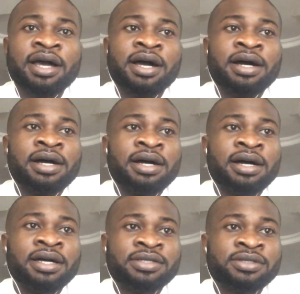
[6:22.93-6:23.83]

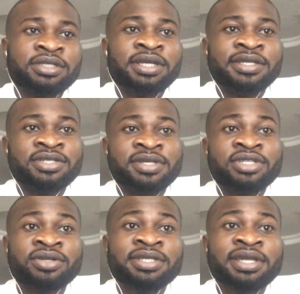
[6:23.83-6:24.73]
such as
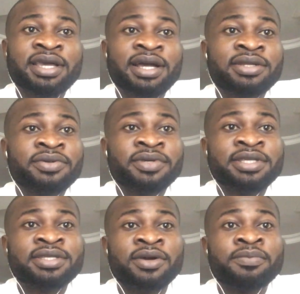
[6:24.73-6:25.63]
restricting
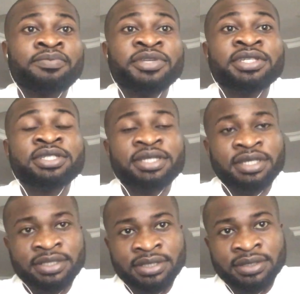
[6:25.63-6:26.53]
calories or binge
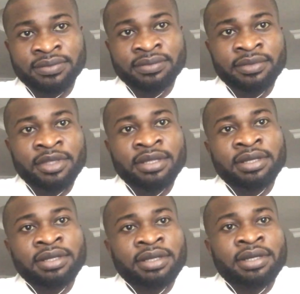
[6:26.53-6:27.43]
eating.
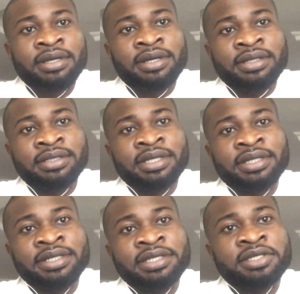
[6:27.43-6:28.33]

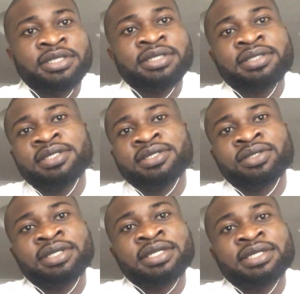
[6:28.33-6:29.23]
And eating
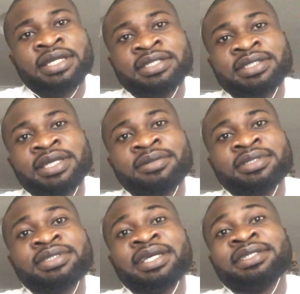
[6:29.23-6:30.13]
disorders are
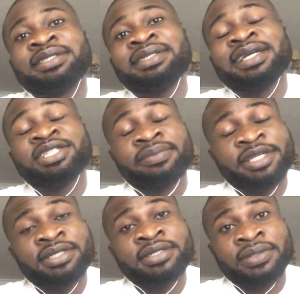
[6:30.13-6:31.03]

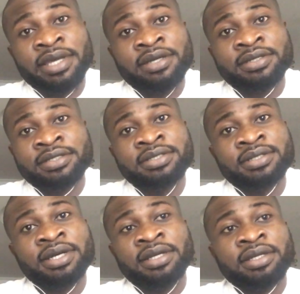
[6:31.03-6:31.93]
detrimental to
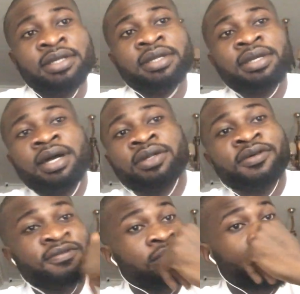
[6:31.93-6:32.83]
health and
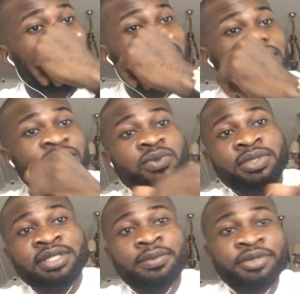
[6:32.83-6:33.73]
often coexist
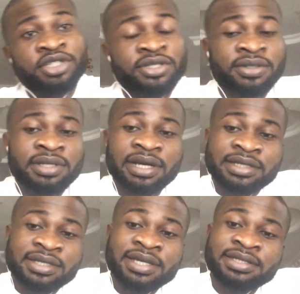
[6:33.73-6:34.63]
with depression,
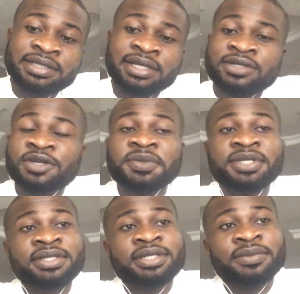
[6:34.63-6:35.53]
anxiety, and
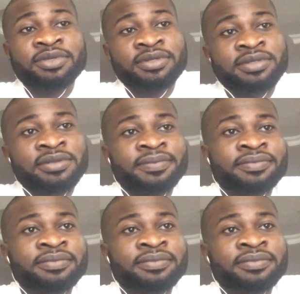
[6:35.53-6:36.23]
substance abuse.